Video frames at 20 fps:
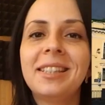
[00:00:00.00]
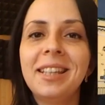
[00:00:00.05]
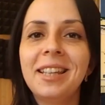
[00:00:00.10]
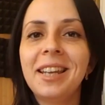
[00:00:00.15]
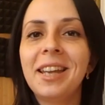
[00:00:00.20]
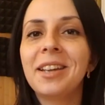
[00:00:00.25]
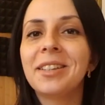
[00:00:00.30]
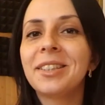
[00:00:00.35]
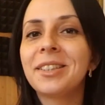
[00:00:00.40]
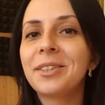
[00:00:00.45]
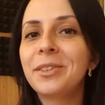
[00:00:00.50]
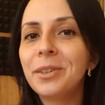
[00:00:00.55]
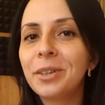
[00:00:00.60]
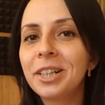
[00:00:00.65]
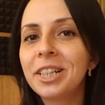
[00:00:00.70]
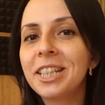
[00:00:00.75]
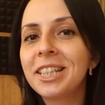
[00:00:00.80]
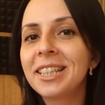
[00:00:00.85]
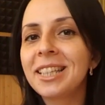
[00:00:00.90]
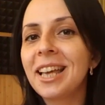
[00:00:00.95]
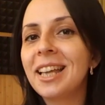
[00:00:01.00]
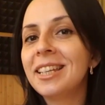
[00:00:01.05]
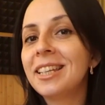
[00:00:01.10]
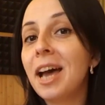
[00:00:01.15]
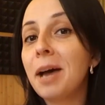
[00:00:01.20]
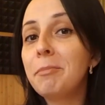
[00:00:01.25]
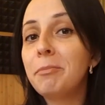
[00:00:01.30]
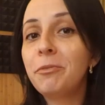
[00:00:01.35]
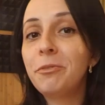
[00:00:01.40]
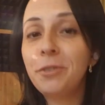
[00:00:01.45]
city is gorgeous and
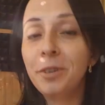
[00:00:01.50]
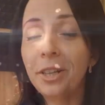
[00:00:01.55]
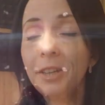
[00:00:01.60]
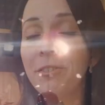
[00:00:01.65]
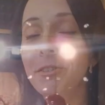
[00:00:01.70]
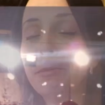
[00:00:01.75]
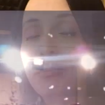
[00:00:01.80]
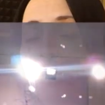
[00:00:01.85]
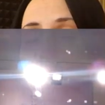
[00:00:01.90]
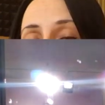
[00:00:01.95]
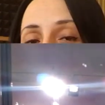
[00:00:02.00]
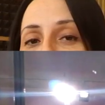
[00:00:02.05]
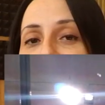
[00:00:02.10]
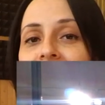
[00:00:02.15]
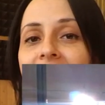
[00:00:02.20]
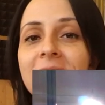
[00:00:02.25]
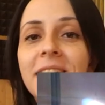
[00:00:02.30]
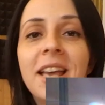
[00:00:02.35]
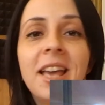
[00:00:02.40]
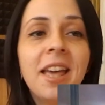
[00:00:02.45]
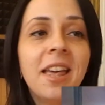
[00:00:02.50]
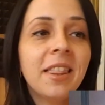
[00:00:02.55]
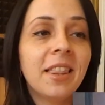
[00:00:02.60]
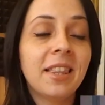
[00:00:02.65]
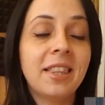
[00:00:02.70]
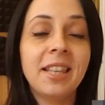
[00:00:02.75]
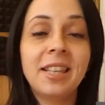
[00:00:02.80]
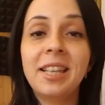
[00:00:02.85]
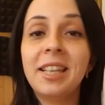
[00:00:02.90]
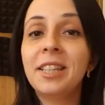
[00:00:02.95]
I'm full of emotions.
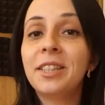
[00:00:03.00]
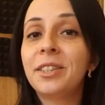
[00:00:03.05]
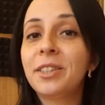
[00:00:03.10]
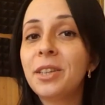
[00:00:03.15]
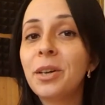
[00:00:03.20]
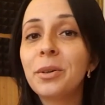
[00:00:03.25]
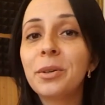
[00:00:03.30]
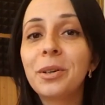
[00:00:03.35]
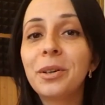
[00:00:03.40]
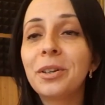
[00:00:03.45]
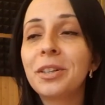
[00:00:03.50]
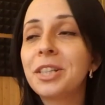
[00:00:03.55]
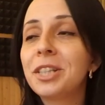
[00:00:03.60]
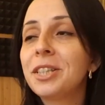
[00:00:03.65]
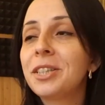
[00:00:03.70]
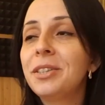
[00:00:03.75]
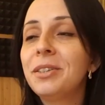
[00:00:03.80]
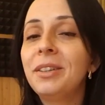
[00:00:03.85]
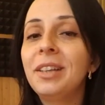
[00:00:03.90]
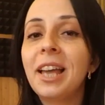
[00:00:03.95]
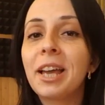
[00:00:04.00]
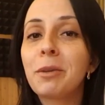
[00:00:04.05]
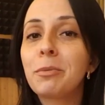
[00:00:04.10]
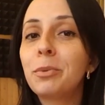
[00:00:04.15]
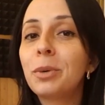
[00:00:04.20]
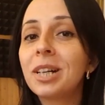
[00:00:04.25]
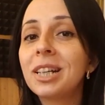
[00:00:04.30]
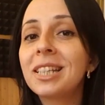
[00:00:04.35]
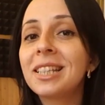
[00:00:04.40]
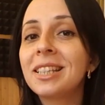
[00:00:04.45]
The city is so gorgeous you lack
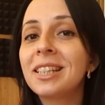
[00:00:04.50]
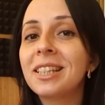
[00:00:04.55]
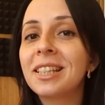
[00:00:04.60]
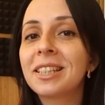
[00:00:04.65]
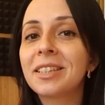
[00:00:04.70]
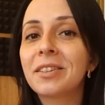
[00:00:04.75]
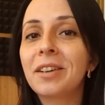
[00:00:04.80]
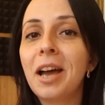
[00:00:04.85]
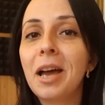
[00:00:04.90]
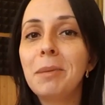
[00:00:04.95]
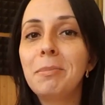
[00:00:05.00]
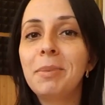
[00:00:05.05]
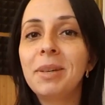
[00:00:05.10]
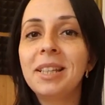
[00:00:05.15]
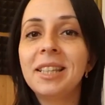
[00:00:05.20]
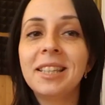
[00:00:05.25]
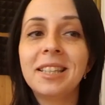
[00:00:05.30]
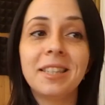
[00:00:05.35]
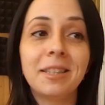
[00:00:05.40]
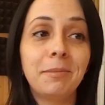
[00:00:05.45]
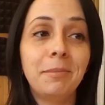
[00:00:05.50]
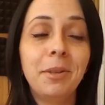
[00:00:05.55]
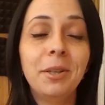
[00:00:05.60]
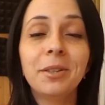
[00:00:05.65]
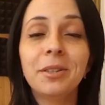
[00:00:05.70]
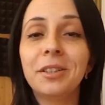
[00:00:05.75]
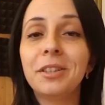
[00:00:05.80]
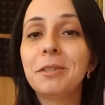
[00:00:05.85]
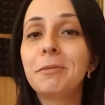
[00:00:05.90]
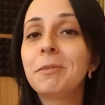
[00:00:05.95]
words to describe it. Its
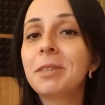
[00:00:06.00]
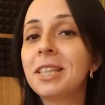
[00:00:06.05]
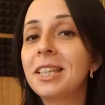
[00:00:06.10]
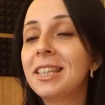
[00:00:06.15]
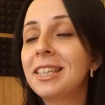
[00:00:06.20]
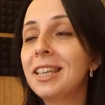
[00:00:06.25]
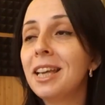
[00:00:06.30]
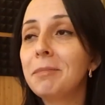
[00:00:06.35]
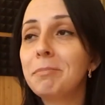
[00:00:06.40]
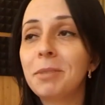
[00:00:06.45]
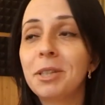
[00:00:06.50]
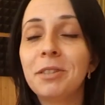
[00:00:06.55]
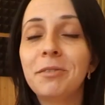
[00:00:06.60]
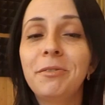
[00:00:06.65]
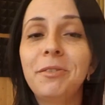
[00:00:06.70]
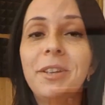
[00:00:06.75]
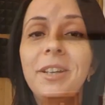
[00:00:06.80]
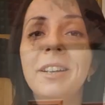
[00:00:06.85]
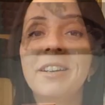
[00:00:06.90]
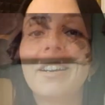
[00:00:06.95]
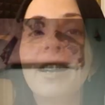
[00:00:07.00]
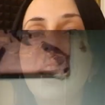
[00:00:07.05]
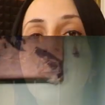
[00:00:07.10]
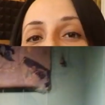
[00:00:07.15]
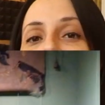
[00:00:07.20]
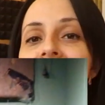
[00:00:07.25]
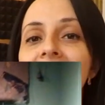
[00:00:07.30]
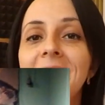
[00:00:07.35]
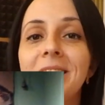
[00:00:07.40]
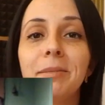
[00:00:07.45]
museums, its atmosphere,
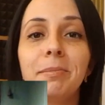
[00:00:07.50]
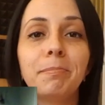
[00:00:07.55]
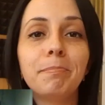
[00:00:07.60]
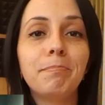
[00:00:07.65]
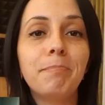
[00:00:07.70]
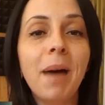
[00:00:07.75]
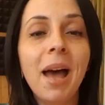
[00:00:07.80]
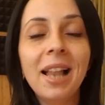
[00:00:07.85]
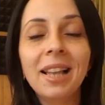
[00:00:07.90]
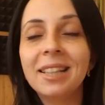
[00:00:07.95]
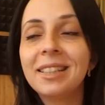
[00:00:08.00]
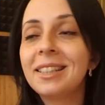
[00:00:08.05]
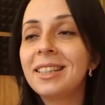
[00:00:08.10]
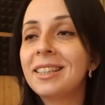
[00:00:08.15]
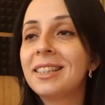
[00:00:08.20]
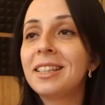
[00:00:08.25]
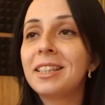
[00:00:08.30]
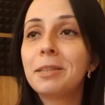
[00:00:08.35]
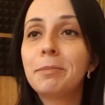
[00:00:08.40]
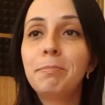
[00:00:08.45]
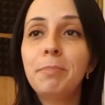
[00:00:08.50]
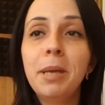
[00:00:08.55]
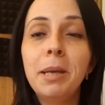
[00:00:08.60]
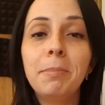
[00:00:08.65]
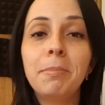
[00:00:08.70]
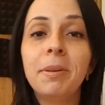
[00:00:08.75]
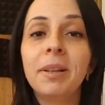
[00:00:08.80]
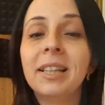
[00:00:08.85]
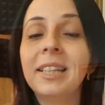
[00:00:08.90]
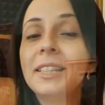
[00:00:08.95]
its palaces, its
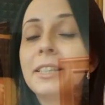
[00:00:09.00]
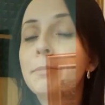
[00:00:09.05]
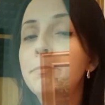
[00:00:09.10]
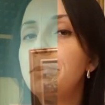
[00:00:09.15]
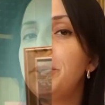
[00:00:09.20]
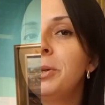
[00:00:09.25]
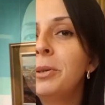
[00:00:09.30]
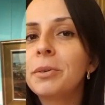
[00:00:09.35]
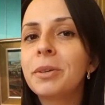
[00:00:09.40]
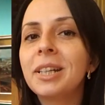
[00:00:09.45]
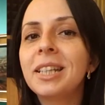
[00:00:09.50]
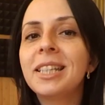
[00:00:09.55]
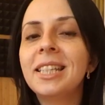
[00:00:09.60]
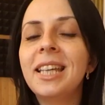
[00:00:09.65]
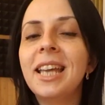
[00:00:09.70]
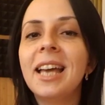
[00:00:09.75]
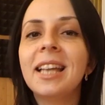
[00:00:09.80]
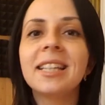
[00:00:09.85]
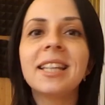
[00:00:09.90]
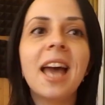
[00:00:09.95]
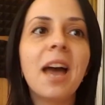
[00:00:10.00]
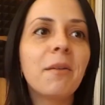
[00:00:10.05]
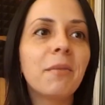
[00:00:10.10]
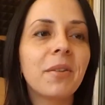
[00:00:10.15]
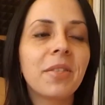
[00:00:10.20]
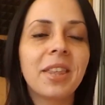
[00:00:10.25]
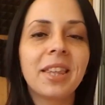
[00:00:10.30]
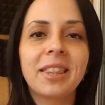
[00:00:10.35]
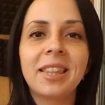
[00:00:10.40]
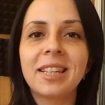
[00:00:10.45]
people, its purity and
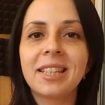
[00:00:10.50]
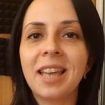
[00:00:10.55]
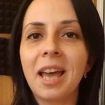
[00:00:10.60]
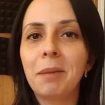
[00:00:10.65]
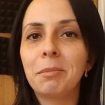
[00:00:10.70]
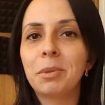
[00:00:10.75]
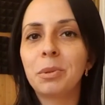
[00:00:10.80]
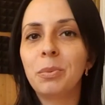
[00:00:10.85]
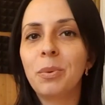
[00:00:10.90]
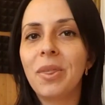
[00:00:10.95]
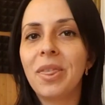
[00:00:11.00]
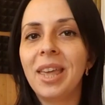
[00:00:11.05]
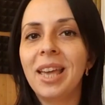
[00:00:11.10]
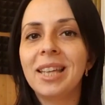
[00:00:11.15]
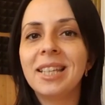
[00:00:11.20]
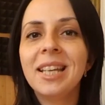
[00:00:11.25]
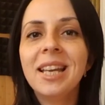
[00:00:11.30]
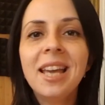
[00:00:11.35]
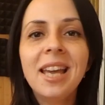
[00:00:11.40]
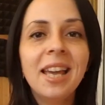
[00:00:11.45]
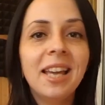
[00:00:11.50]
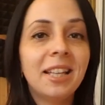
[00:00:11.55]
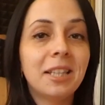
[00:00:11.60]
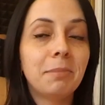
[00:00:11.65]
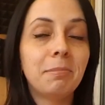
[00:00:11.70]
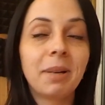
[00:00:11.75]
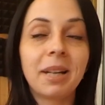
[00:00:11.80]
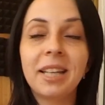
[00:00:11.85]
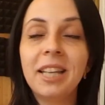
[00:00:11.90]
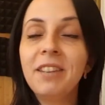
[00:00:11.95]
everything that comes with it,
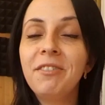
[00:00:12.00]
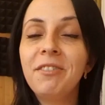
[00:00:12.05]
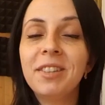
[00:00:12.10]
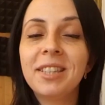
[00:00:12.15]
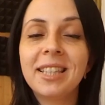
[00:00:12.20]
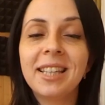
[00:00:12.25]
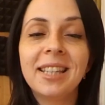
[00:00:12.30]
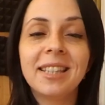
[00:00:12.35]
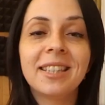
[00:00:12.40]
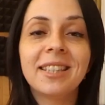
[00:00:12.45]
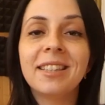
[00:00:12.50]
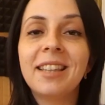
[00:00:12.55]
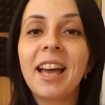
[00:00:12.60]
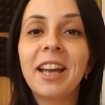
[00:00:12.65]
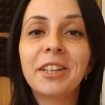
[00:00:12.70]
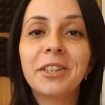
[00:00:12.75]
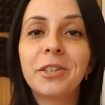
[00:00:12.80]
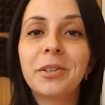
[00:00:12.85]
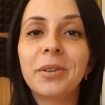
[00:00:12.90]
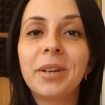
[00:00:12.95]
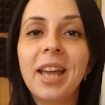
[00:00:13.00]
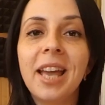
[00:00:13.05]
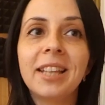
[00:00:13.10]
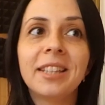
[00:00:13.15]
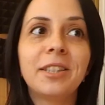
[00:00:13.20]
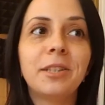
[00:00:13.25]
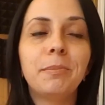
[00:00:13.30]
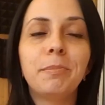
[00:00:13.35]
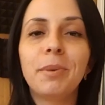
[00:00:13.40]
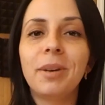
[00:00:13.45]
its magnificence, luxury
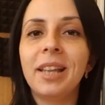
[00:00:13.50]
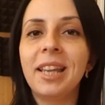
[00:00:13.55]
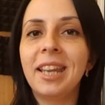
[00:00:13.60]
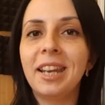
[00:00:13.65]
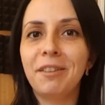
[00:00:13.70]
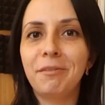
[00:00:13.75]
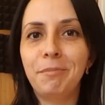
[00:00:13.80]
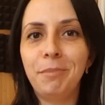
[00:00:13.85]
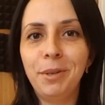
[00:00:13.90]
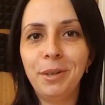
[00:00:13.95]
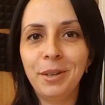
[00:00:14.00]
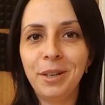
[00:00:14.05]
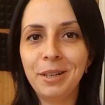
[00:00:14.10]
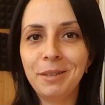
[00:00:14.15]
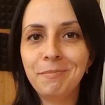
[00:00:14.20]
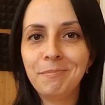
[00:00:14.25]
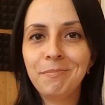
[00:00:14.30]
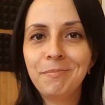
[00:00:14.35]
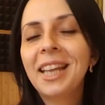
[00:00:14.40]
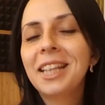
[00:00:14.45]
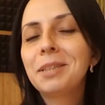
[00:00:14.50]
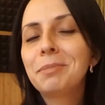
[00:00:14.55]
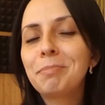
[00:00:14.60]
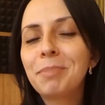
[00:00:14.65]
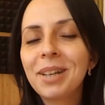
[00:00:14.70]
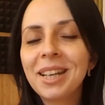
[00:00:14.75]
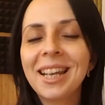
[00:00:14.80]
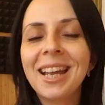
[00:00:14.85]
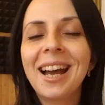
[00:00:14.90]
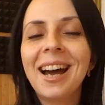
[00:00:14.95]
and superlative beauty. It's
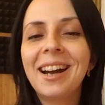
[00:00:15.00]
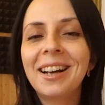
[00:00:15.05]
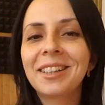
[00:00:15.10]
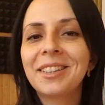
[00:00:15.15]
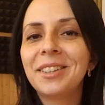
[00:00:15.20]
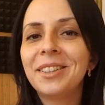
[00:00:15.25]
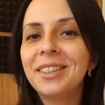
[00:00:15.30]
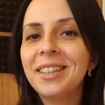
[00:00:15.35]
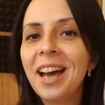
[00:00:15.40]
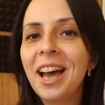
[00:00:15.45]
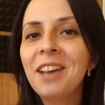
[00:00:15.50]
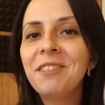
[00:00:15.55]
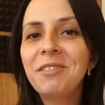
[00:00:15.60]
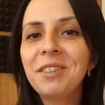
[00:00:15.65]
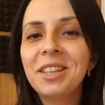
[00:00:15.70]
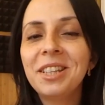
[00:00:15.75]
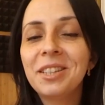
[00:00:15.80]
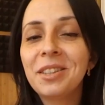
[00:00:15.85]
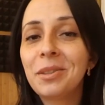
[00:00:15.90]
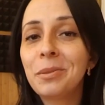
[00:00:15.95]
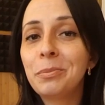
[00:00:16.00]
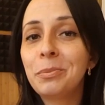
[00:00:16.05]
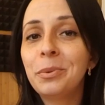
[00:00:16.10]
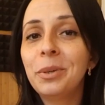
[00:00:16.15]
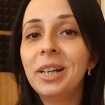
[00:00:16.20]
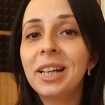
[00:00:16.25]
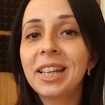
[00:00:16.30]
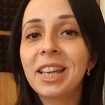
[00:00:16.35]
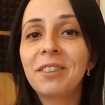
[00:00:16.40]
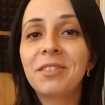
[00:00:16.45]
pretty hard to dive into the
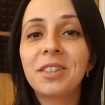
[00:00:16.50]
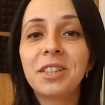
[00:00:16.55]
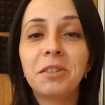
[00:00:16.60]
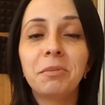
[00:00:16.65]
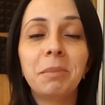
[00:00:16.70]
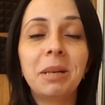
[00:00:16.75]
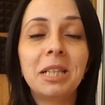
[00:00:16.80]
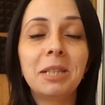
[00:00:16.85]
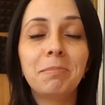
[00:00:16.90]
work after my